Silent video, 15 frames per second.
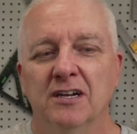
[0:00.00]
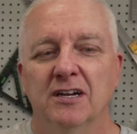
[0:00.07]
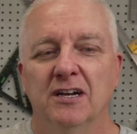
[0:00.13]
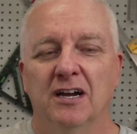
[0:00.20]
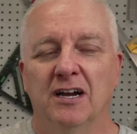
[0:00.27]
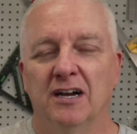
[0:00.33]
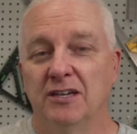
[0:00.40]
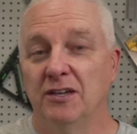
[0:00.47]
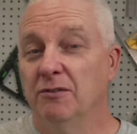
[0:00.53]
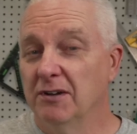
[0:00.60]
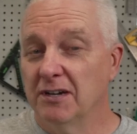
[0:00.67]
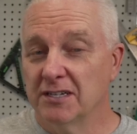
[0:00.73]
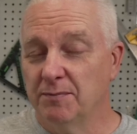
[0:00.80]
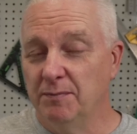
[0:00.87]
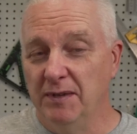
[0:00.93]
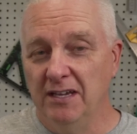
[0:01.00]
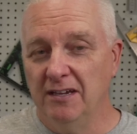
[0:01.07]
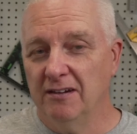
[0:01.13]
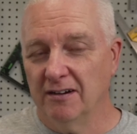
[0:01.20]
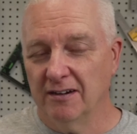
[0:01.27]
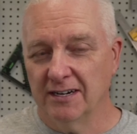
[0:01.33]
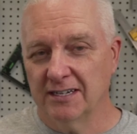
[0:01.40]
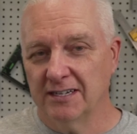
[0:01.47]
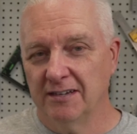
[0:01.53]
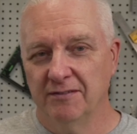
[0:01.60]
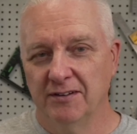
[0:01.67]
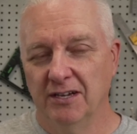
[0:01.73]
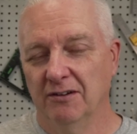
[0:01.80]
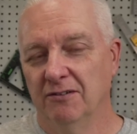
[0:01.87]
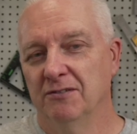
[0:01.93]
Uh, USB
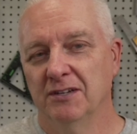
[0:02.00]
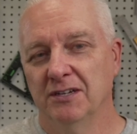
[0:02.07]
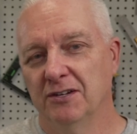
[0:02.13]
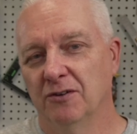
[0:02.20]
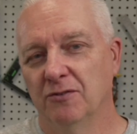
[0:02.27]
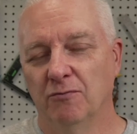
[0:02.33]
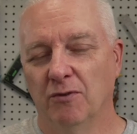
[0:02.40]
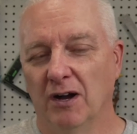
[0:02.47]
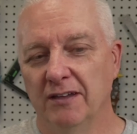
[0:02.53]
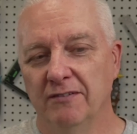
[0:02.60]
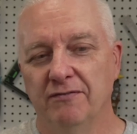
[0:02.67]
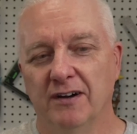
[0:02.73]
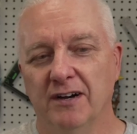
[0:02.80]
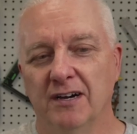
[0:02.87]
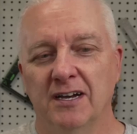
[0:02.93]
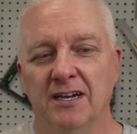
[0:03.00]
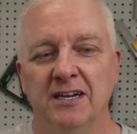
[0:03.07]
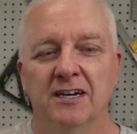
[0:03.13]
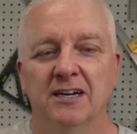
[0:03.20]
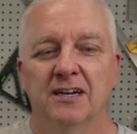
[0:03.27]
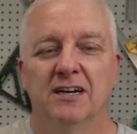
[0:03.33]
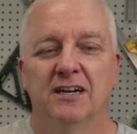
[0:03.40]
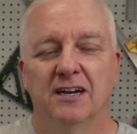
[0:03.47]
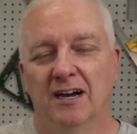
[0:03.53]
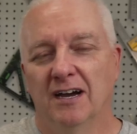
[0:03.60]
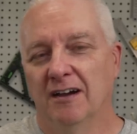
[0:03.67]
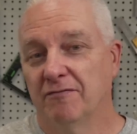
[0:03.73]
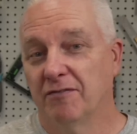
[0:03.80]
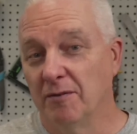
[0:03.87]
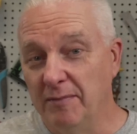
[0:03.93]
connectivity only, no Wi-Fi.
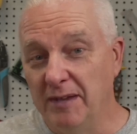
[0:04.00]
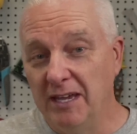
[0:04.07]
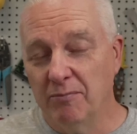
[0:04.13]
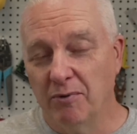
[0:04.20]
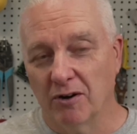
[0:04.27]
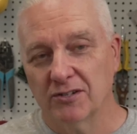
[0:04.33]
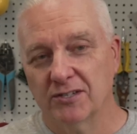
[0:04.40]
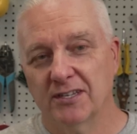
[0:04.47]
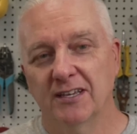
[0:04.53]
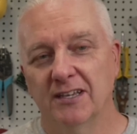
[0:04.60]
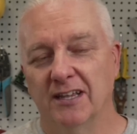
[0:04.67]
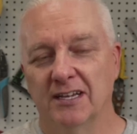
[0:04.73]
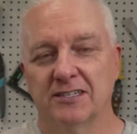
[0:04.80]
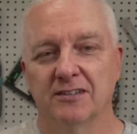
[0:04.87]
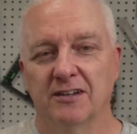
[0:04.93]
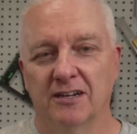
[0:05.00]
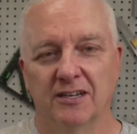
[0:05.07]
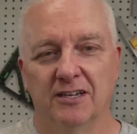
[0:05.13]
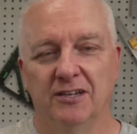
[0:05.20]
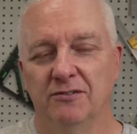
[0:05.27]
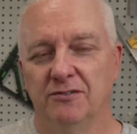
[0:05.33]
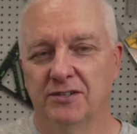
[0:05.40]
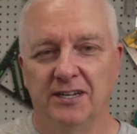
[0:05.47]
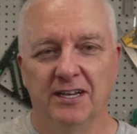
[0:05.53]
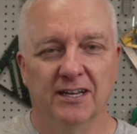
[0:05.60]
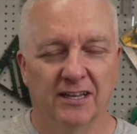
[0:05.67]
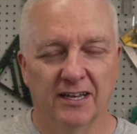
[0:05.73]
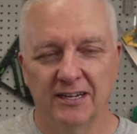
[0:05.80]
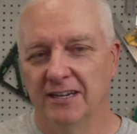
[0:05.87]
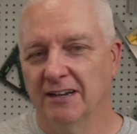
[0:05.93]
Uh, for me personally, that's not a huge deal.
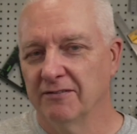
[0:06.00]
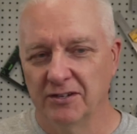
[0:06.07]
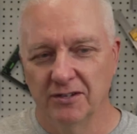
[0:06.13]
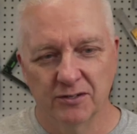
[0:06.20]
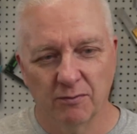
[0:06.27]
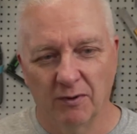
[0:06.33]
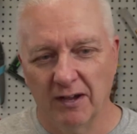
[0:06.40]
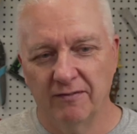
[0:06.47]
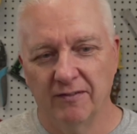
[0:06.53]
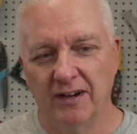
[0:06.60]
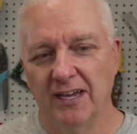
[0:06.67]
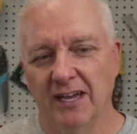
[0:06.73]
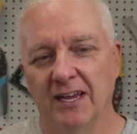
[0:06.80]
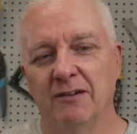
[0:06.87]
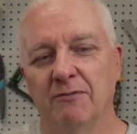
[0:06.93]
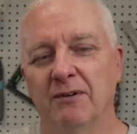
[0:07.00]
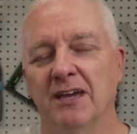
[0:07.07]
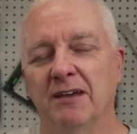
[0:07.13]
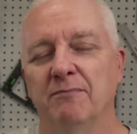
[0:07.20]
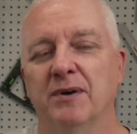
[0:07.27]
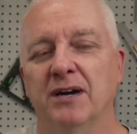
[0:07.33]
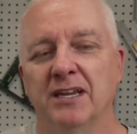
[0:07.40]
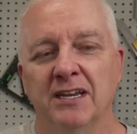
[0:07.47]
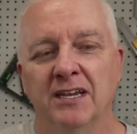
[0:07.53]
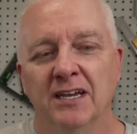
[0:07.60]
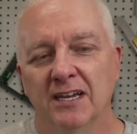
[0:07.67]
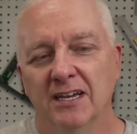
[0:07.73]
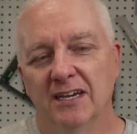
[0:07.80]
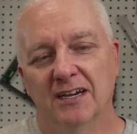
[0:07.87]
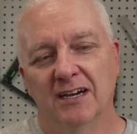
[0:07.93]
I never use Wi-Fi anyway, but
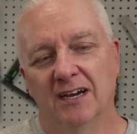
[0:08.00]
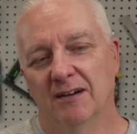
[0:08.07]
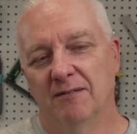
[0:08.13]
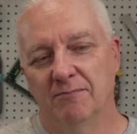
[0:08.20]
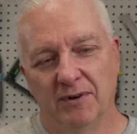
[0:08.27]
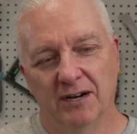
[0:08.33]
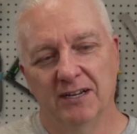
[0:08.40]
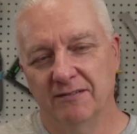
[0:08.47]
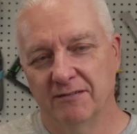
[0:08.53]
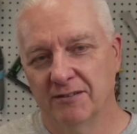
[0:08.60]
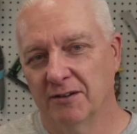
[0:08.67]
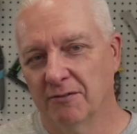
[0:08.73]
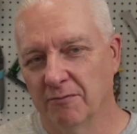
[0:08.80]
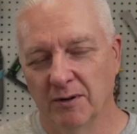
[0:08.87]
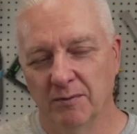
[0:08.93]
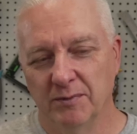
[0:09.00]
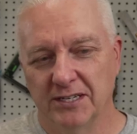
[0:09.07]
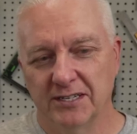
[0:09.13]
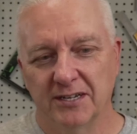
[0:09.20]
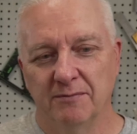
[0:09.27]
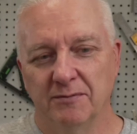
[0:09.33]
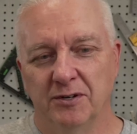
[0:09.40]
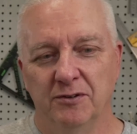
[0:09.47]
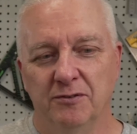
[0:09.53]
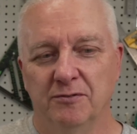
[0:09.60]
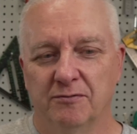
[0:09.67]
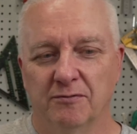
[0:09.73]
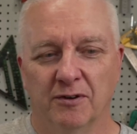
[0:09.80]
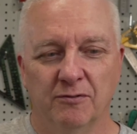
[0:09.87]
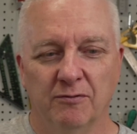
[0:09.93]
uh, but there will be some who,
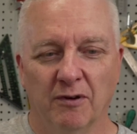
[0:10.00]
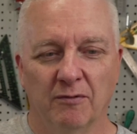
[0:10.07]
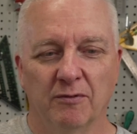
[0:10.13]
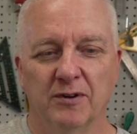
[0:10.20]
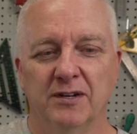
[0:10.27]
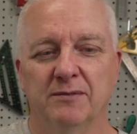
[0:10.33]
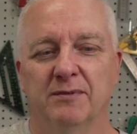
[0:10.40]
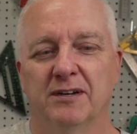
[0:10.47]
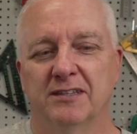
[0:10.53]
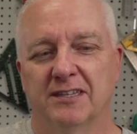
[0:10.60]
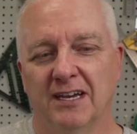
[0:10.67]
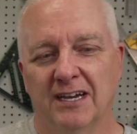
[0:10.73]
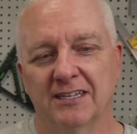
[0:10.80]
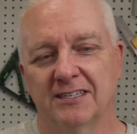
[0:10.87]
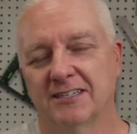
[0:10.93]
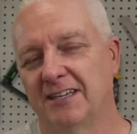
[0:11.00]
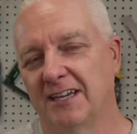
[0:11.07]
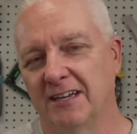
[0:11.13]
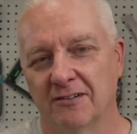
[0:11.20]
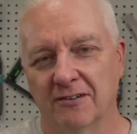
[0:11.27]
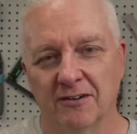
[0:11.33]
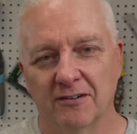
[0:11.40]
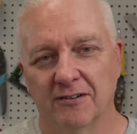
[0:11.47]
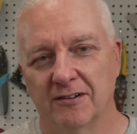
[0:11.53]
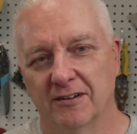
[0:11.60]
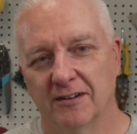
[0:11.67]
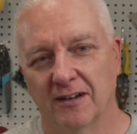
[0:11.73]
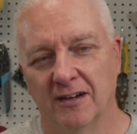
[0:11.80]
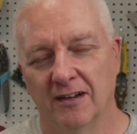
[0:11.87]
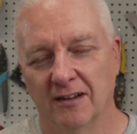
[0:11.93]
who are worried about that. Standard
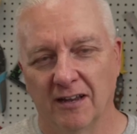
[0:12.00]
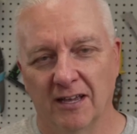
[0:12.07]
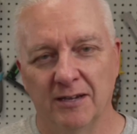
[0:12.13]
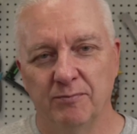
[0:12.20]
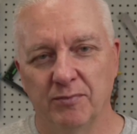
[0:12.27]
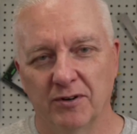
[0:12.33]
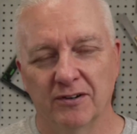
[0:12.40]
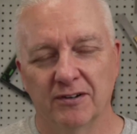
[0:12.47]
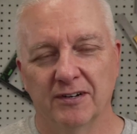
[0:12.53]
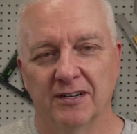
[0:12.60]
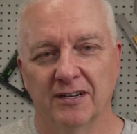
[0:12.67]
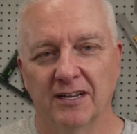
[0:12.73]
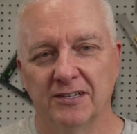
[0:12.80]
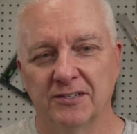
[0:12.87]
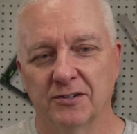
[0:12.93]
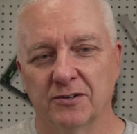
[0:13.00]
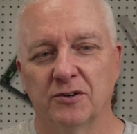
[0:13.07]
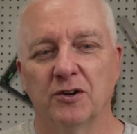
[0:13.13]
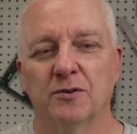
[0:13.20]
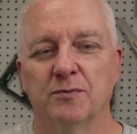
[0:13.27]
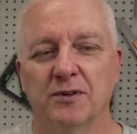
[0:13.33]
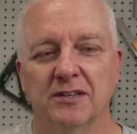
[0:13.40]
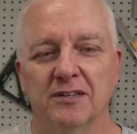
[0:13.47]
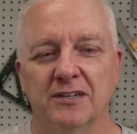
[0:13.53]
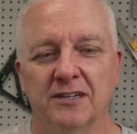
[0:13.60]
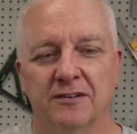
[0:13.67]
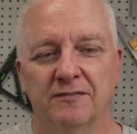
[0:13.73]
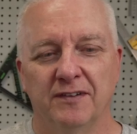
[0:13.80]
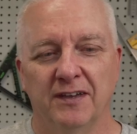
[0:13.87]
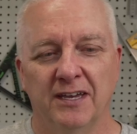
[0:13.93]
uh, Lightburn and LaserGRBL
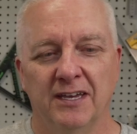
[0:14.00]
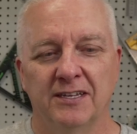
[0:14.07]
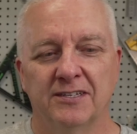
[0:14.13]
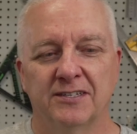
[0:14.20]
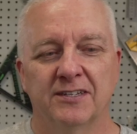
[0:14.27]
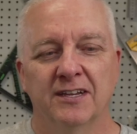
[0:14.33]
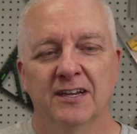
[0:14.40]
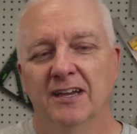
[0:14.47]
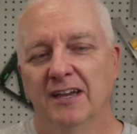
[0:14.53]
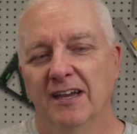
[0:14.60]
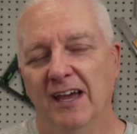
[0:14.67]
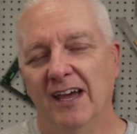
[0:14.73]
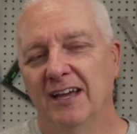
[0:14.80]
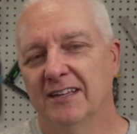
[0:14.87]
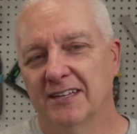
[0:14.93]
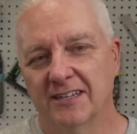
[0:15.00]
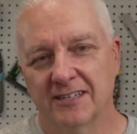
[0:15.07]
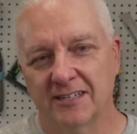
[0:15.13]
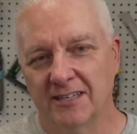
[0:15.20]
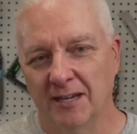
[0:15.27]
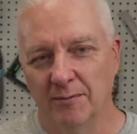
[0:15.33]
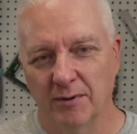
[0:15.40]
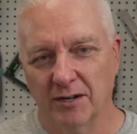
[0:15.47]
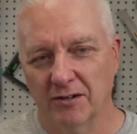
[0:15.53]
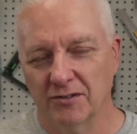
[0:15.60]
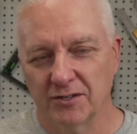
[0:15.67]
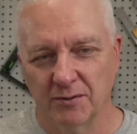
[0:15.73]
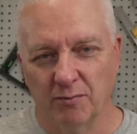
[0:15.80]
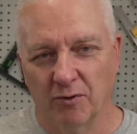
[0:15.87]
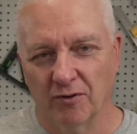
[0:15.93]
interface and the typical
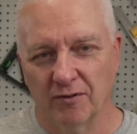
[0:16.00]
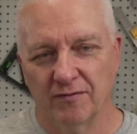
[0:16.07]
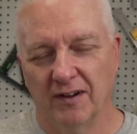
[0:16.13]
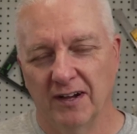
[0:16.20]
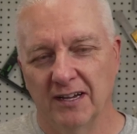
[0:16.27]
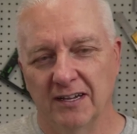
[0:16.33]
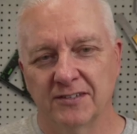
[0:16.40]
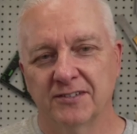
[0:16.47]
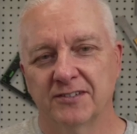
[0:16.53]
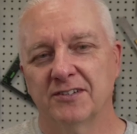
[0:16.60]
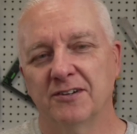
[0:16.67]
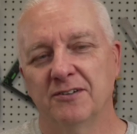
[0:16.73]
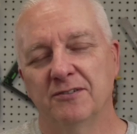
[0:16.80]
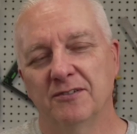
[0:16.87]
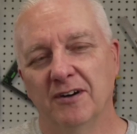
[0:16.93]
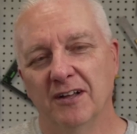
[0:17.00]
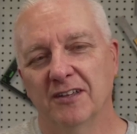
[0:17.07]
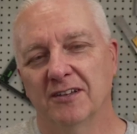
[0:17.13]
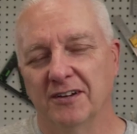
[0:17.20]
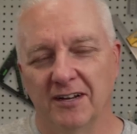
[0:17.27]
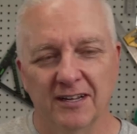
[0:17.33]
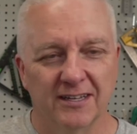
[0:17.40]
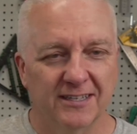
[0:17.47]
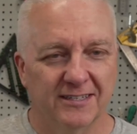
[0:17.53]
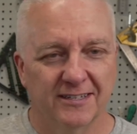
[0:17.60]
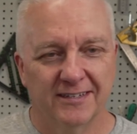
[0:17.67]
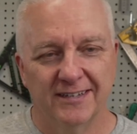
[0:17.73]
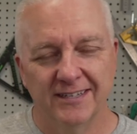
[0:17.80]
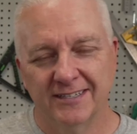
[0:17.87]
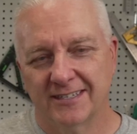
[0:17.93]
support files. So all in all,
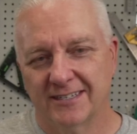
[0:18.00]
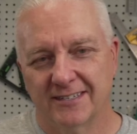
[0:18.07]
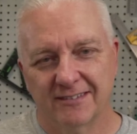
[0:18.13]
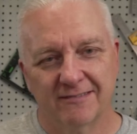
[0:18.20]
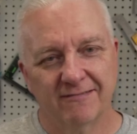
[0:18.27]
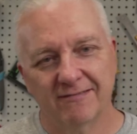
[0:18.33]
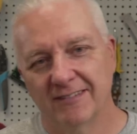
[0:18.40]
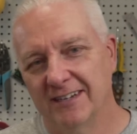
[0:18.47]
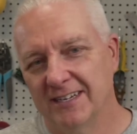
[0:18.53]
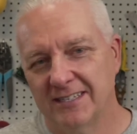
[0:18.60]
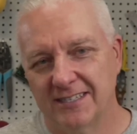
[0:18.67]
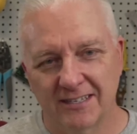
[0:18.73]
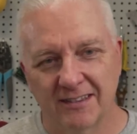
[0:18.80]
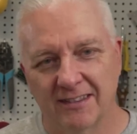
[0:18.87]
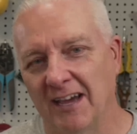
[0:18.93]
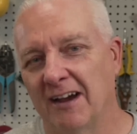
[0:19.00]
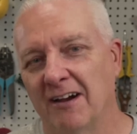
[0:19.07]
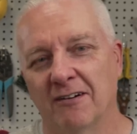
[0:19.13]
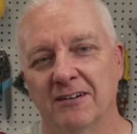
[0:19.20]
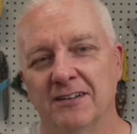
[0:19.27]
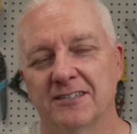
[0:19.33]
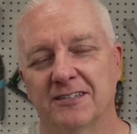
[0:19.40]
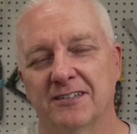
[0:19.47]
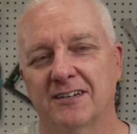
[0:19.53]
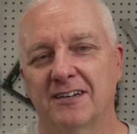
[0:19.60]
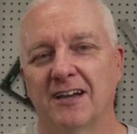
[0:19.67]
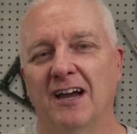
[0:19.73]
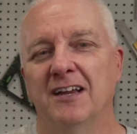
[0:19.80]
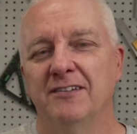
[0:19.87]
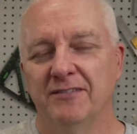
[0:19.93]
it's, it's it's there. It's
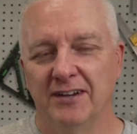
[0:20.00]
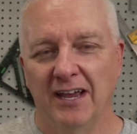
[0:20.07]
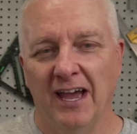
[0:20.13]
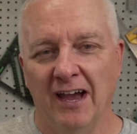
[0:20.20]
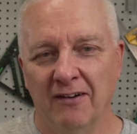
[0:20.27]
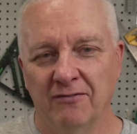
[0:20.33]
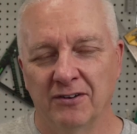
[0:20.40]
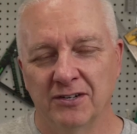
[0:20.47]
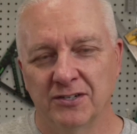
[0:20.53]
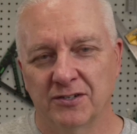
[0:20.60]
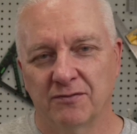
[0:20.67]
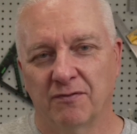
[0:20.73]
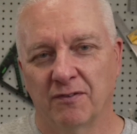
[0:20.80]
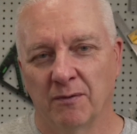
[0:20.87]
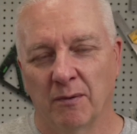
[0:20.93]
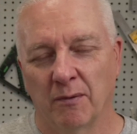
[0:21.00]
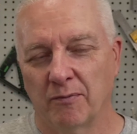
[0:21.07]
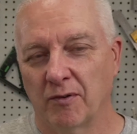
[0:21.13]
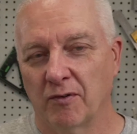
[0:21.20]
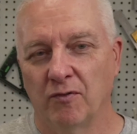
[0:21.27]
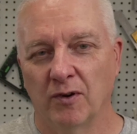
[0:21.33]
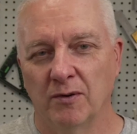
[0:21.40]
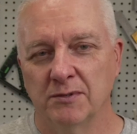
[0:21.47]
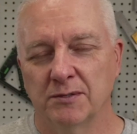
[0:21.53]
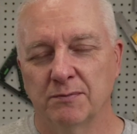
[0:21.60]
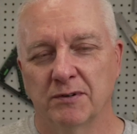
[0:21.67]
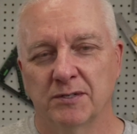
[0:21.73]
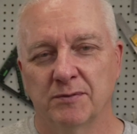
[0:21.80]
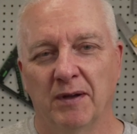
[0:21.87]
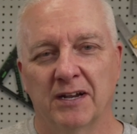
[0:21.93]
kind of an average from a performance
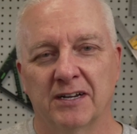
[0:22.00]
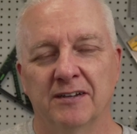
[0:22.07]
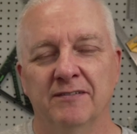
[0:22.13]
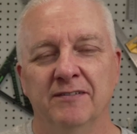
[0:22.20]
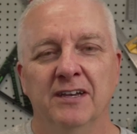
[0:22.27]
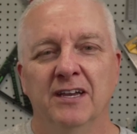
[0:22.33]
perspective.